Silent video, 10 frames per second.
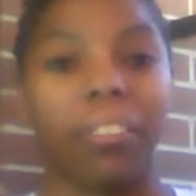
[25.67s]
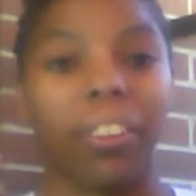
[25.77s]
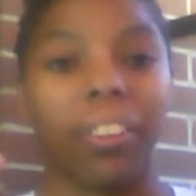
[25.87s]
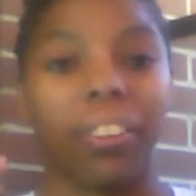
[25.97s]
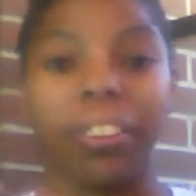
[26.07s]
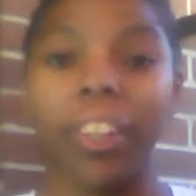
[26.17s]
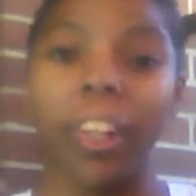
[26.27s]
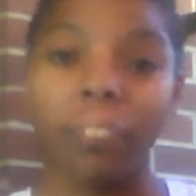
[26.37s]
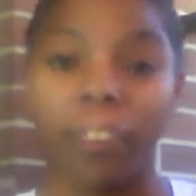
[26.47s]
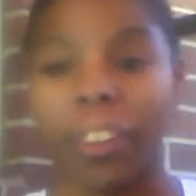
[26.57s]
good hair
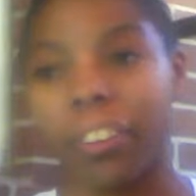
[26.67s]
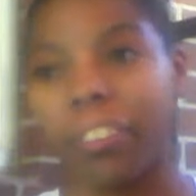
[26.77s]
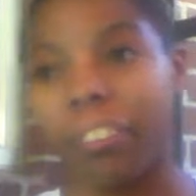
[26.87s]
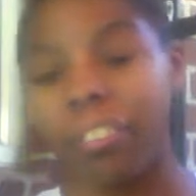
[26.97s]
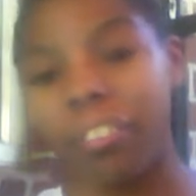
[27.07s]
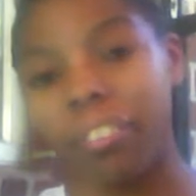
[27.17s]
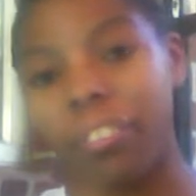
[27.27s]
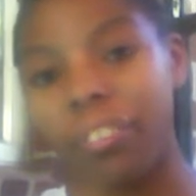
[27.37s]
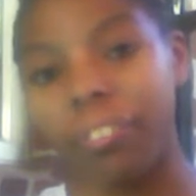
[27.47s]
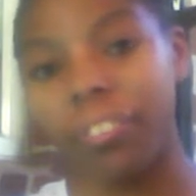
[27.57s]
products that's good
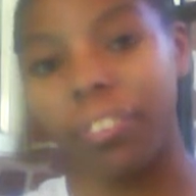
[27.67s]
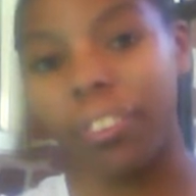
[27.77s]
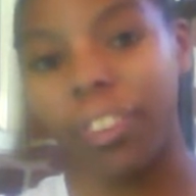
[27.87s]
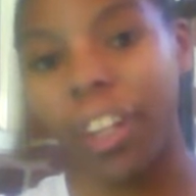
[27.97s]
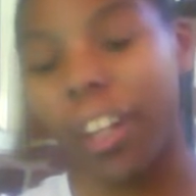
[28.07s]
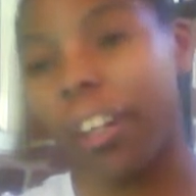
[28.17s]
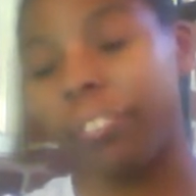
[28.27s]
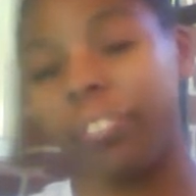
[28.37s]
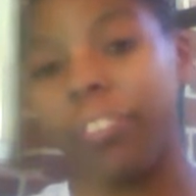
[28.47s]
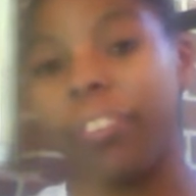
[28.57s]
for your hair if you're
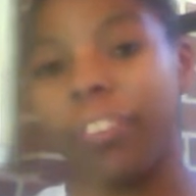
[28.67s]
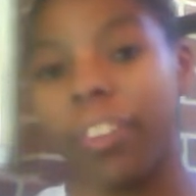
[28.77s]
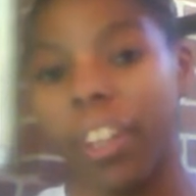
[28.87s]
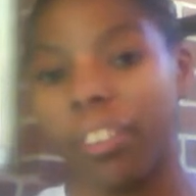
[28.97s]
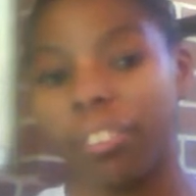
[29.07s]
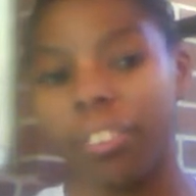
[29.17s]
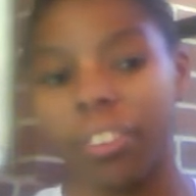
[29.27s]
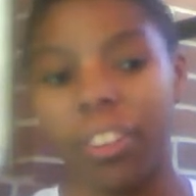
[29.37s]
going natural,